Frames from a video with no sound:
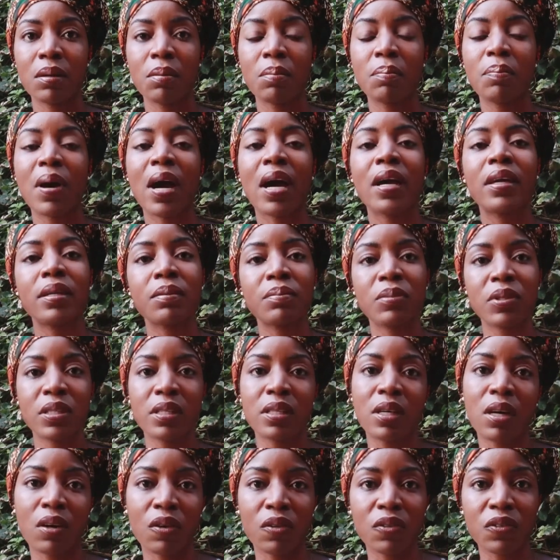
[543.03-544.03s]
by
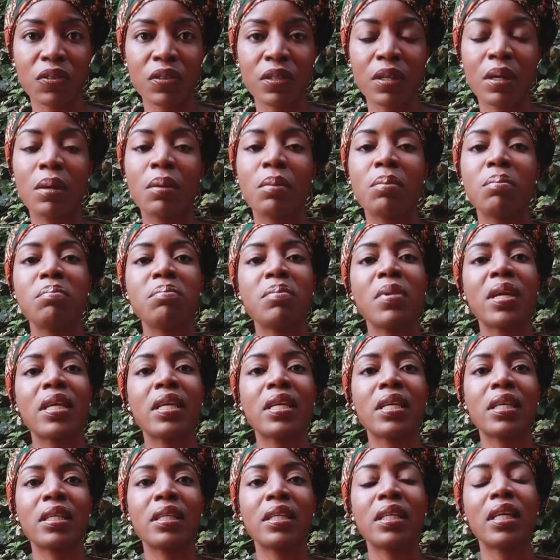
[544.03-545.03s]
themselves,
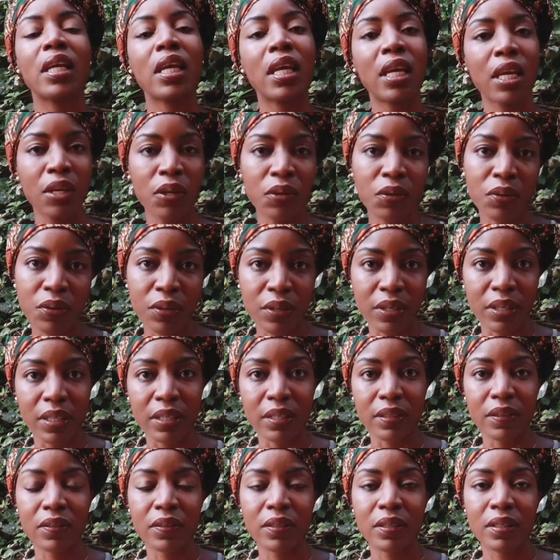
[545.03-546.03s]
making
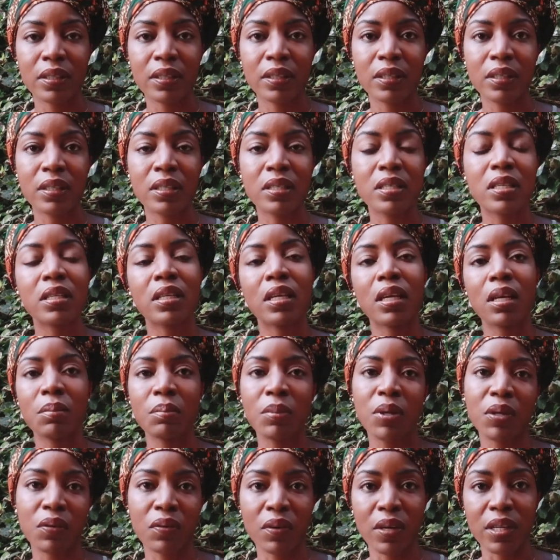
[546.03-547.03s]
inquiries to
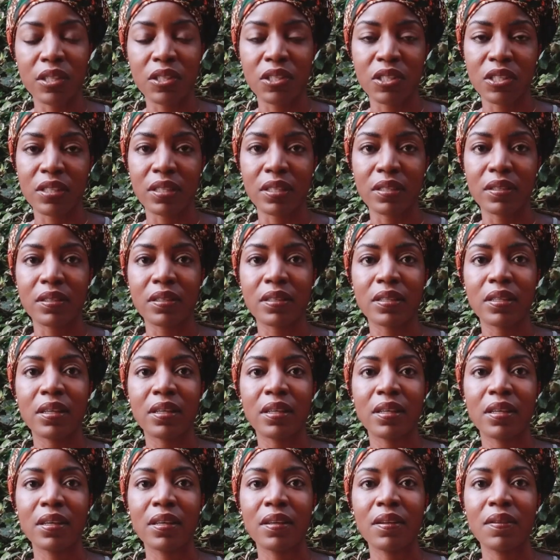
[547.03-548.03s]
immigrations
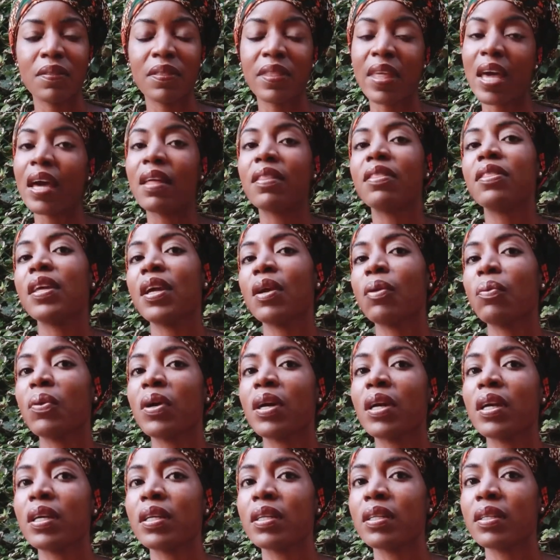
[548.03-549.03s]
that they
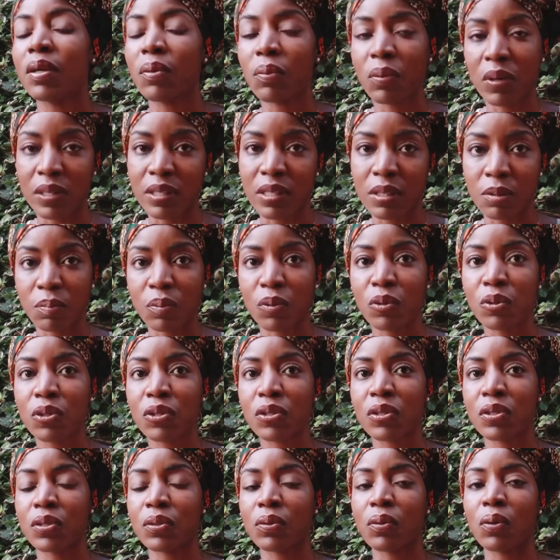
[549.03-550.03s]
weren't
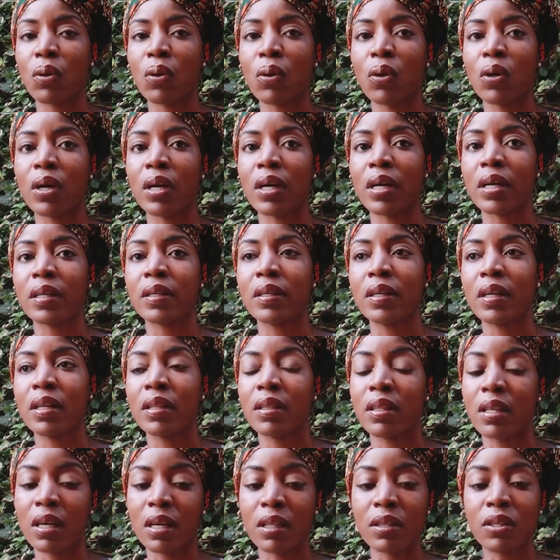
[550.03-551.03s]
supposed to, or
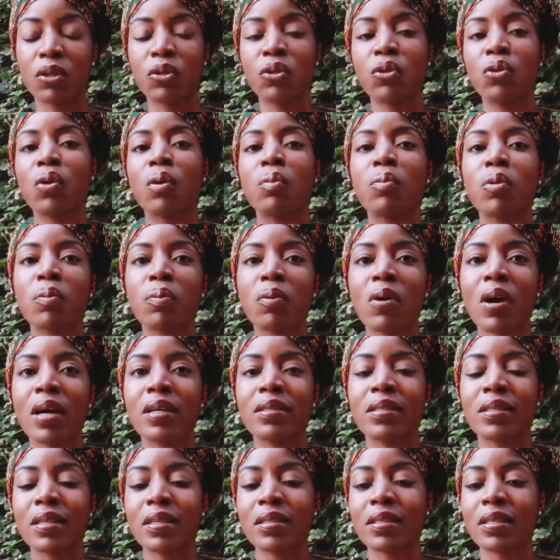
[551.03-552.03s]
the normal
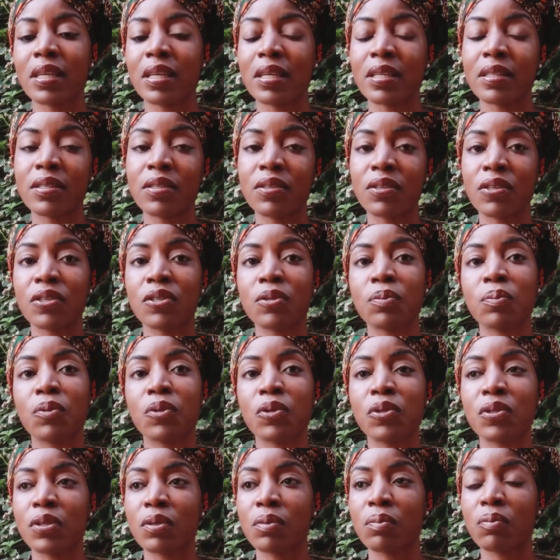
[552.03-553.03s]
process is they're
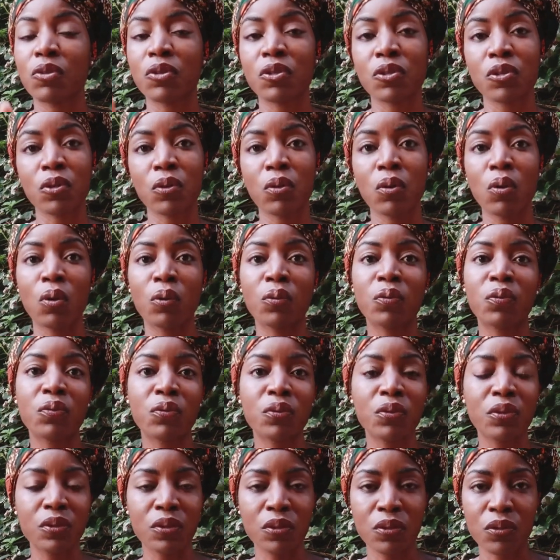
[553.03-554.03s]
supposed to more so go
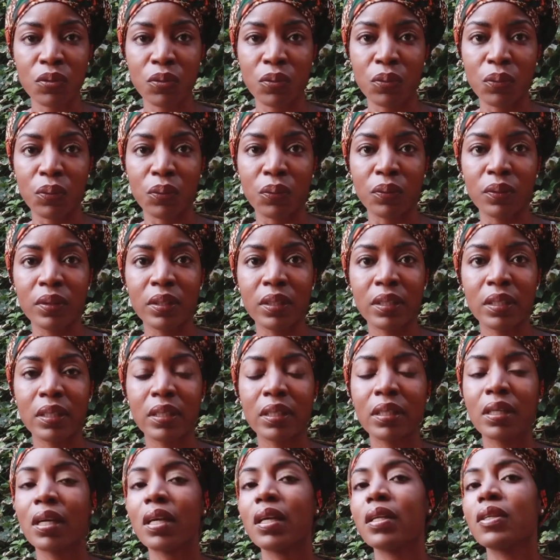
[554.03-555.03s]
through the school,
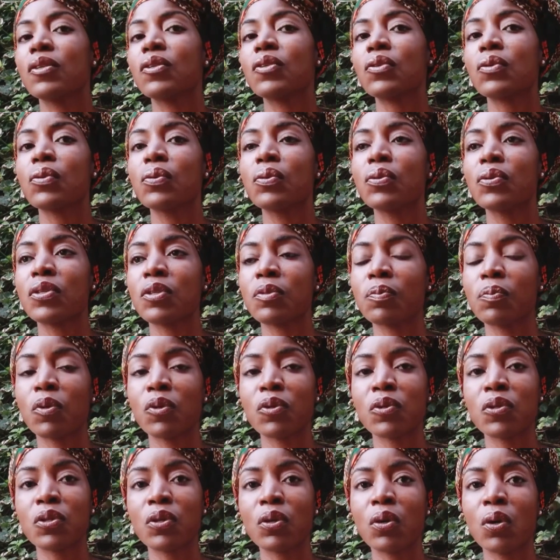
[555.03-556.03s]
and the school is
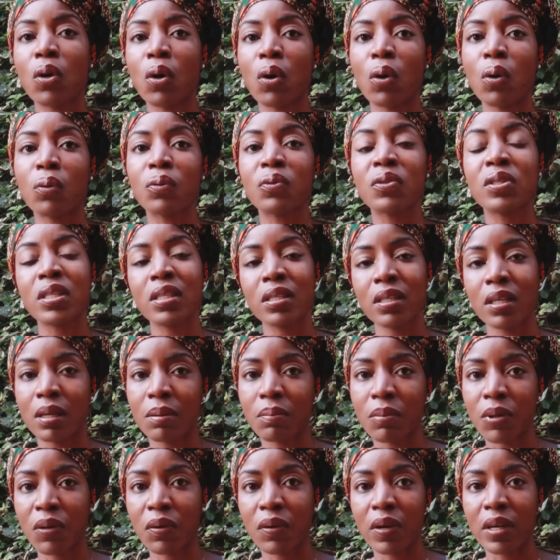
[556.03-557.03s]
supposed to go to
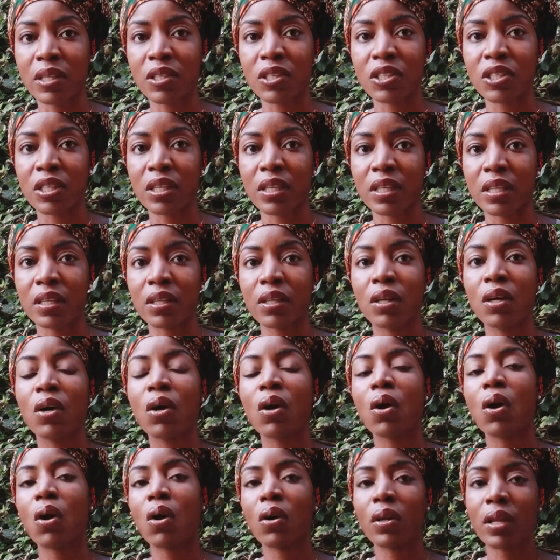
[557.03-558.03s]

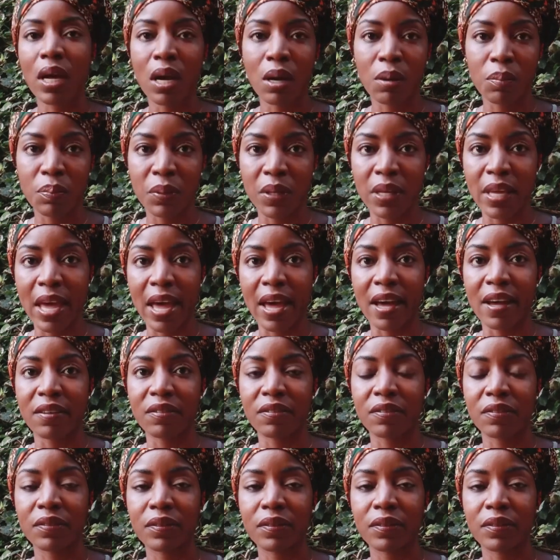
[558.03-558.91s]
immigration on our behalf.